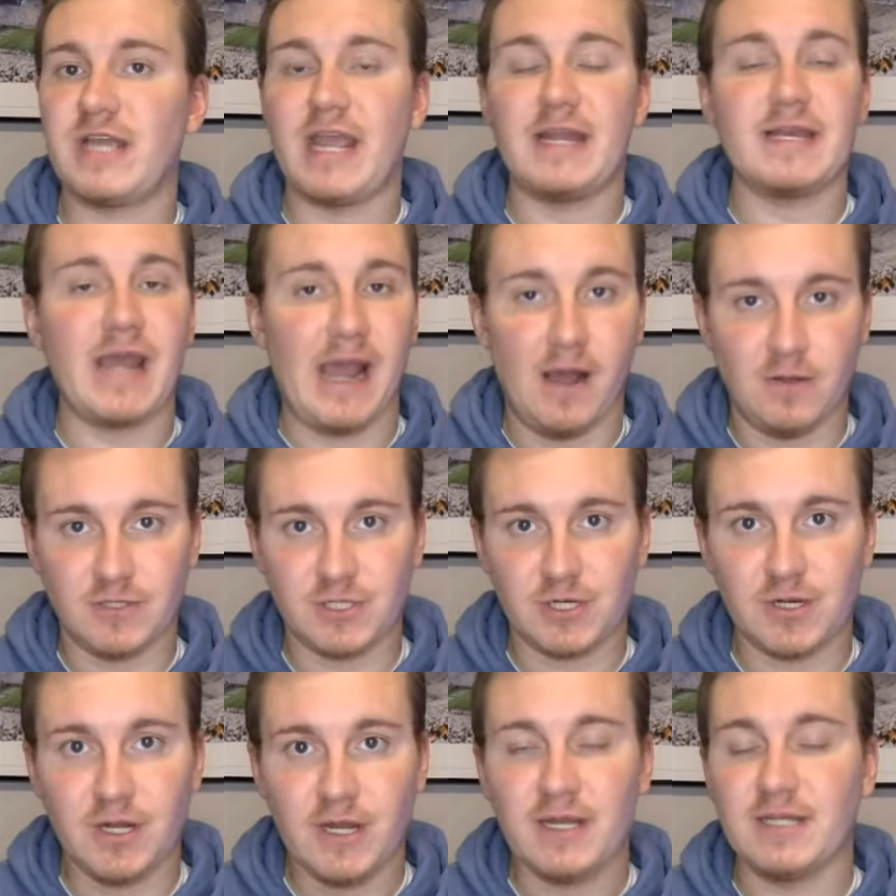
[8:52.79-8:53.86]
Caton
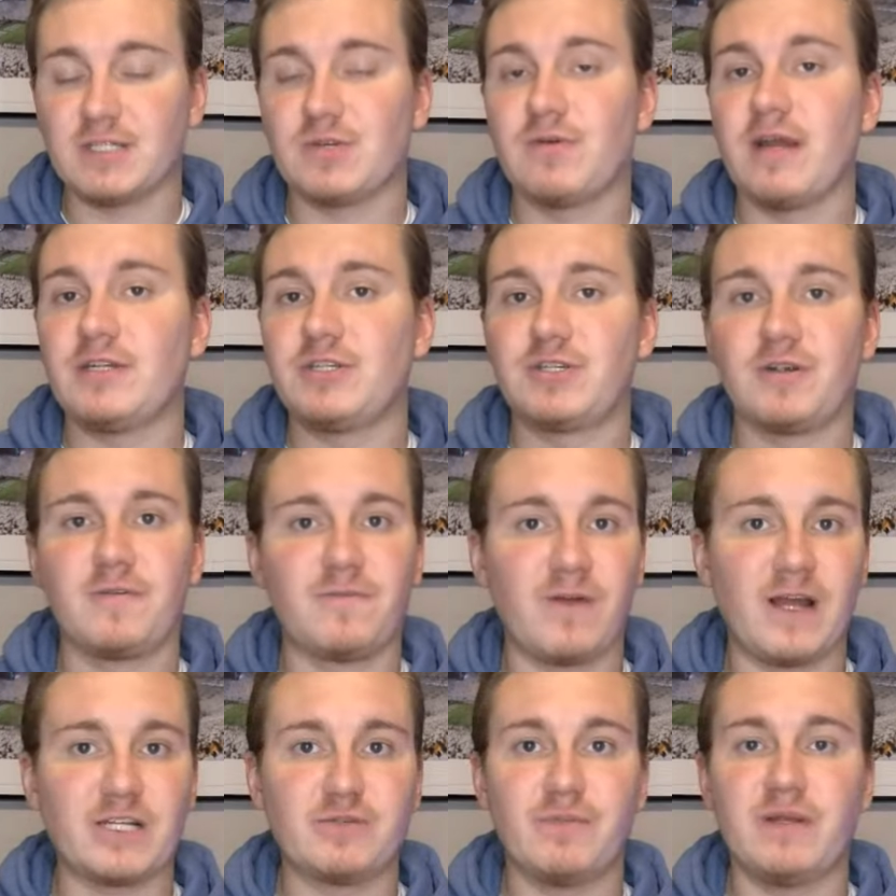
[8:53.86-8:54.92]
Hauser is a redshirt
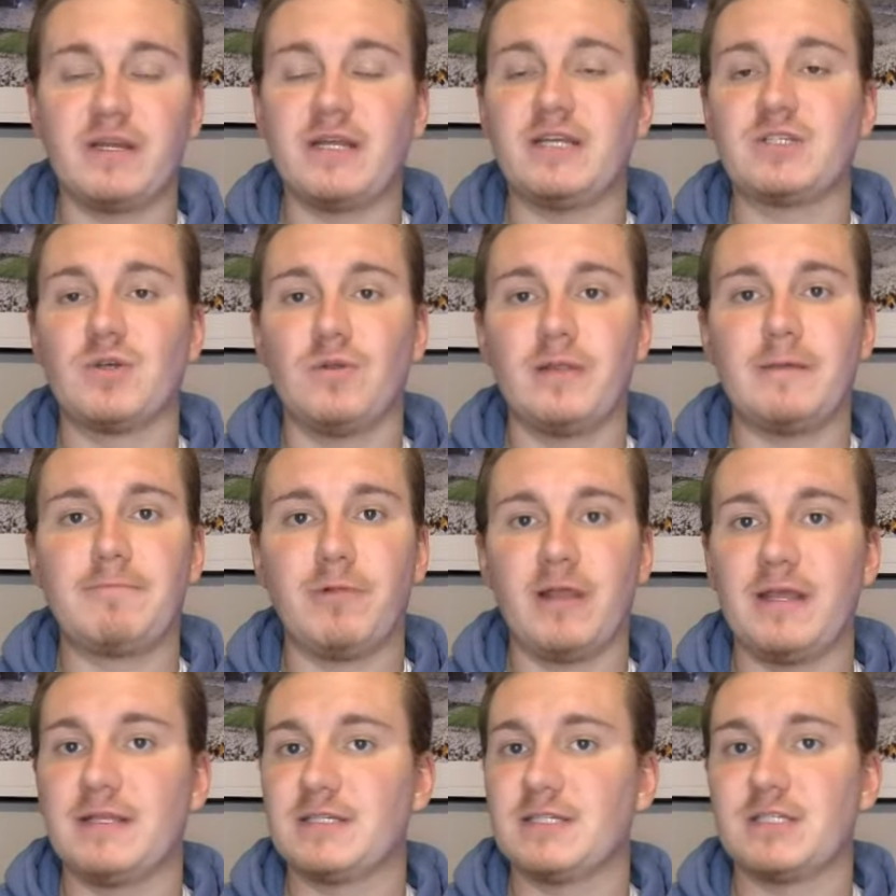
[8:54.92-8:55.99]
freshman. He's only
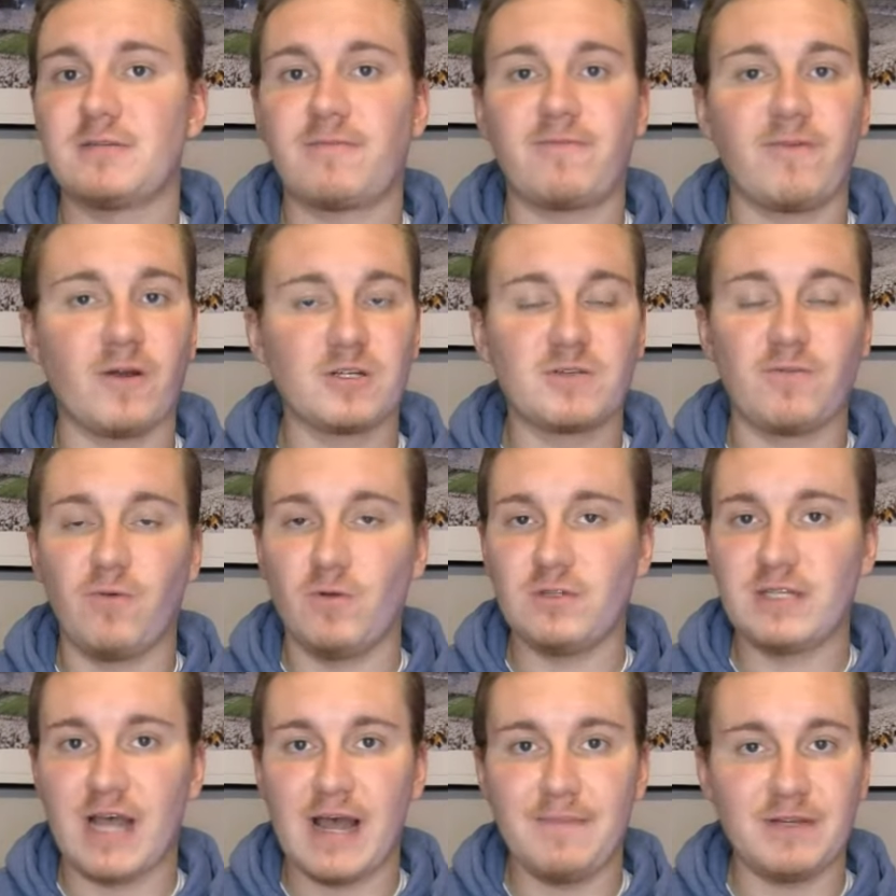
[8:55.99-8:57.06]
played. This is his first
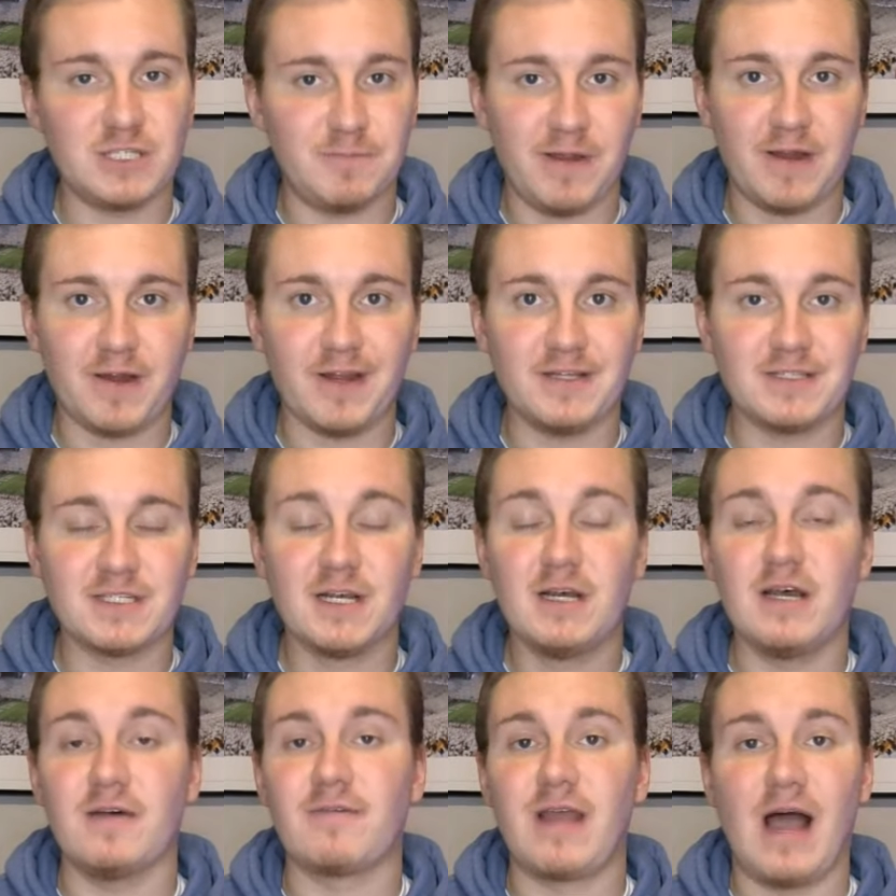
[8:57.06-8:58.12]
full-time experience
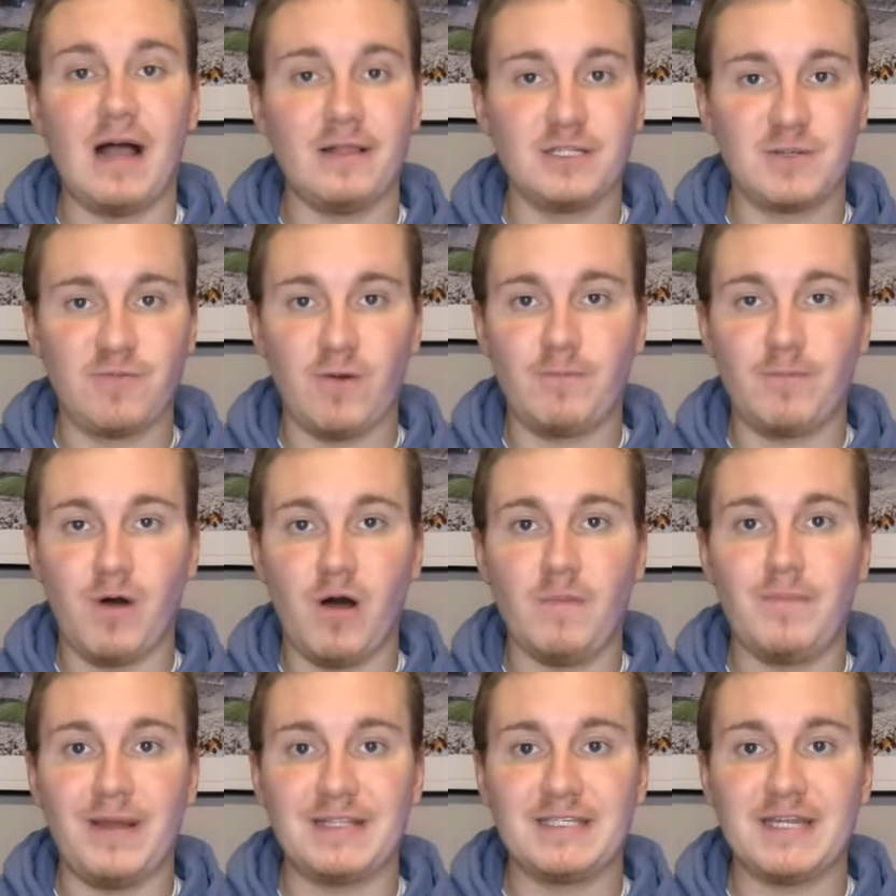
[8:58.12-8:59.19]
of college football.
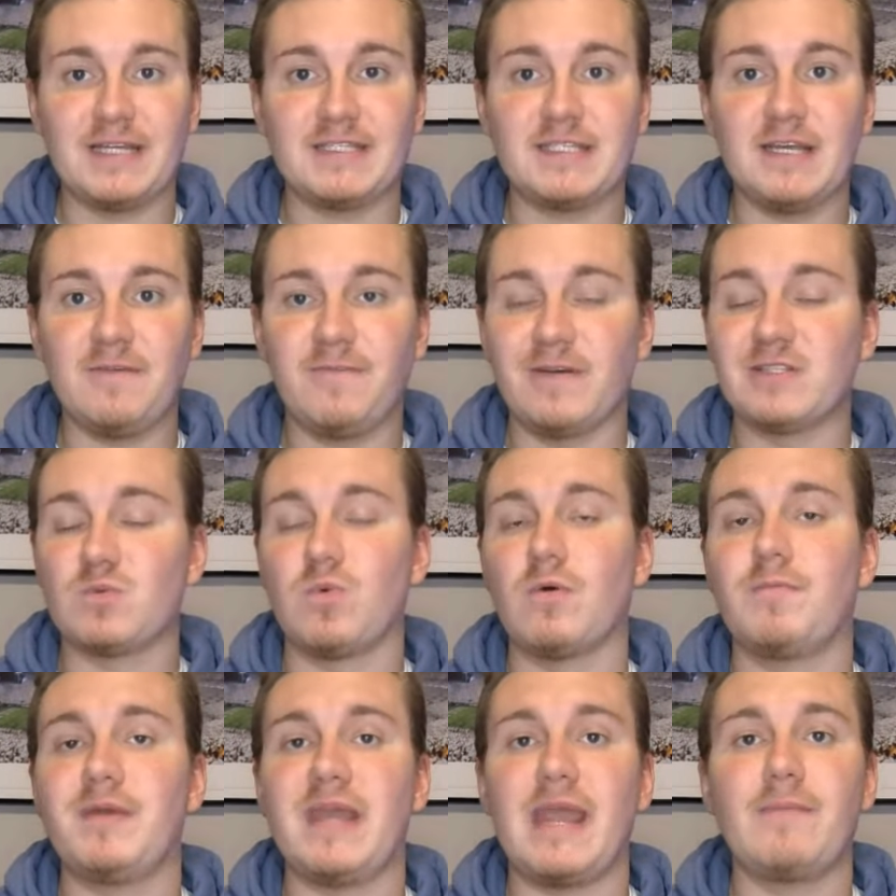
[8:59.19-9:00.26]
Penn State's defense
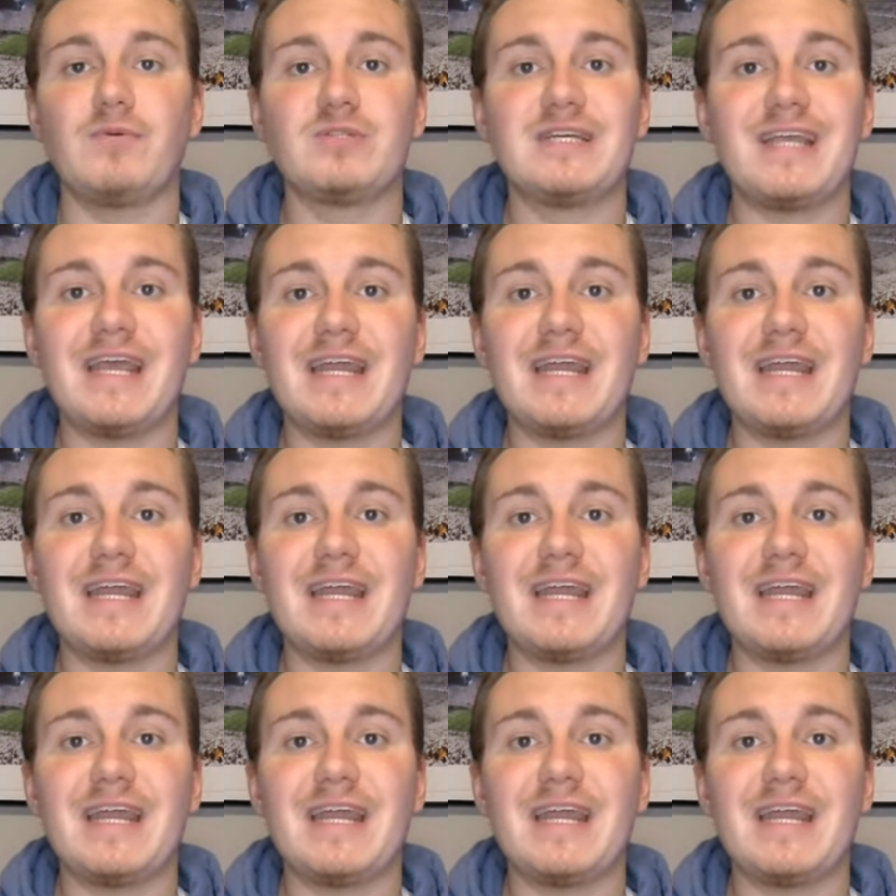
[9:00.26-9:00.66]
will be able to